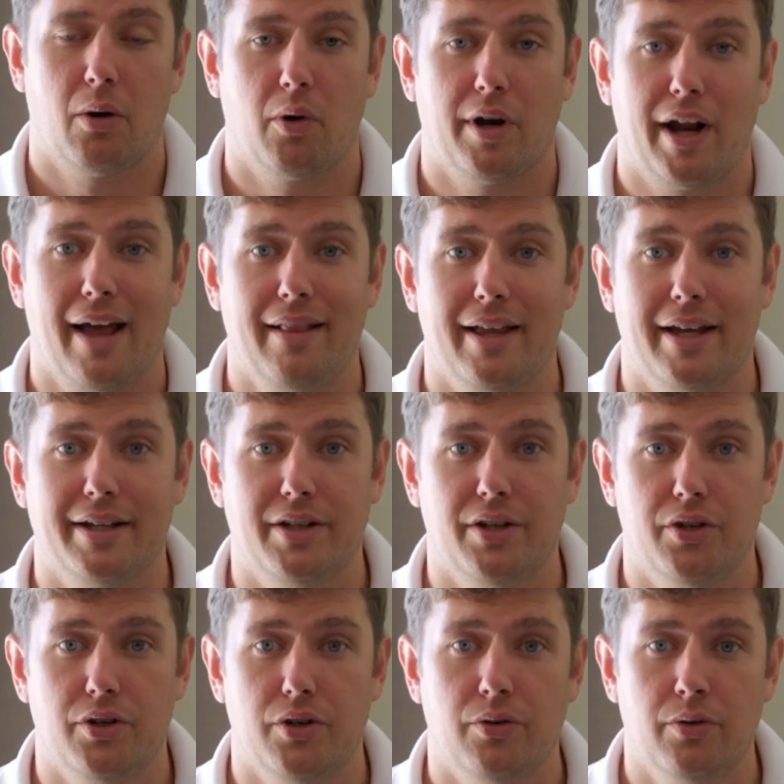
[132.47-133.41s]
Now what I like
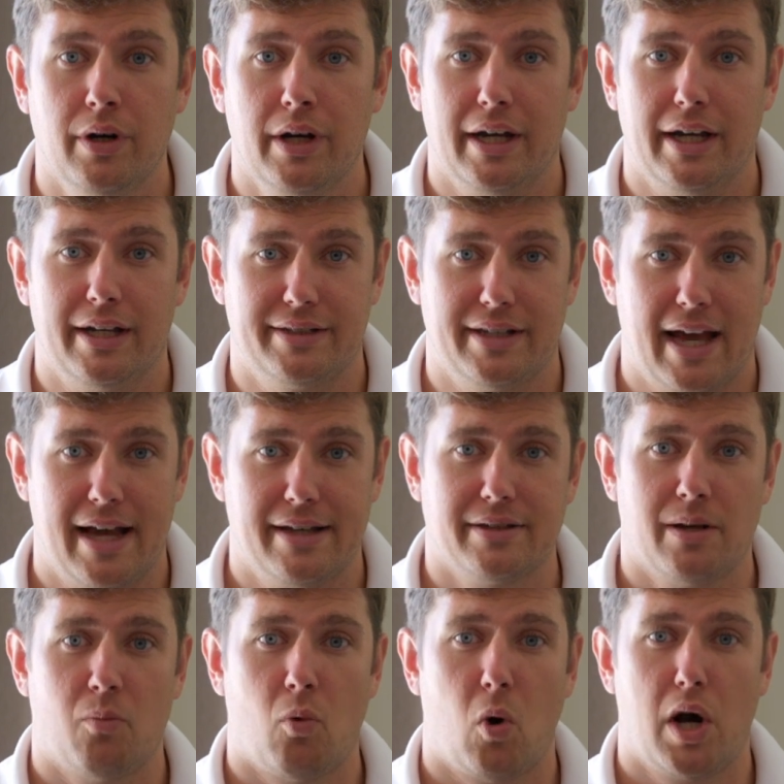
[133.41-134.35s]
to do is
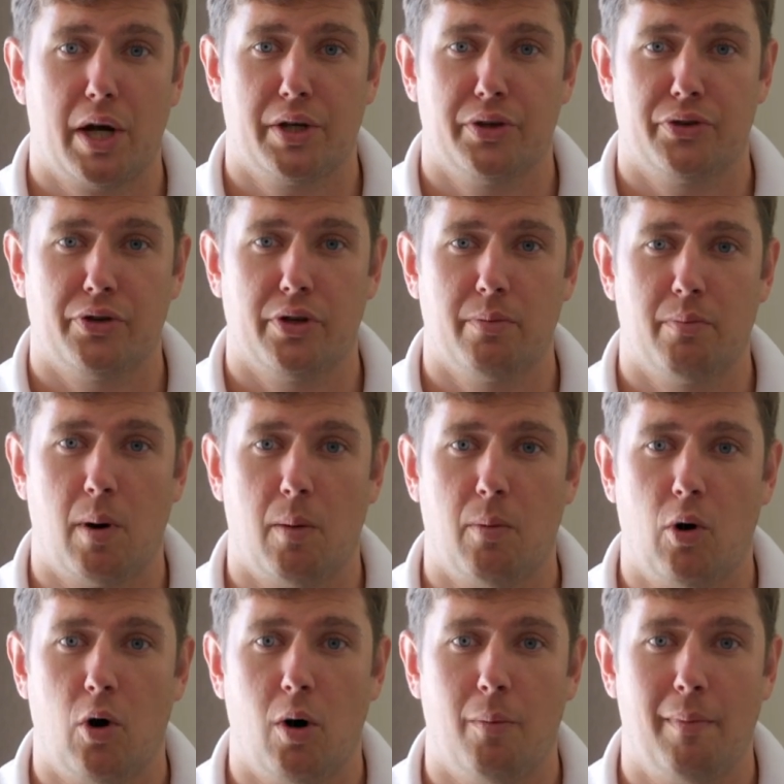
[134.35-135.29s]
as I'm walking through the
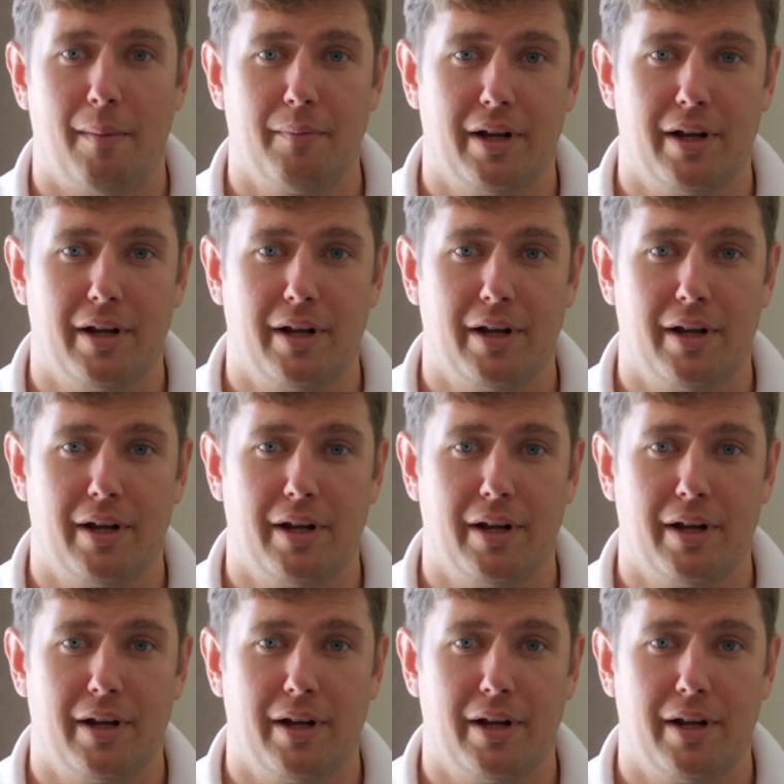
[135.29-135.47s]
mobile home,